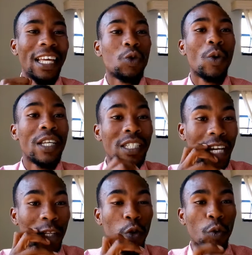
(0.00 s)
that's when he
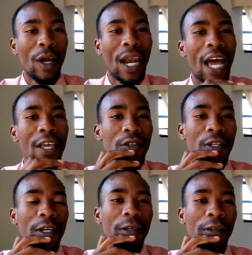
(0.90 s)
started to
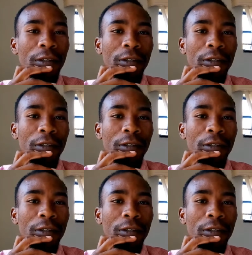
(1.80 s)
realize that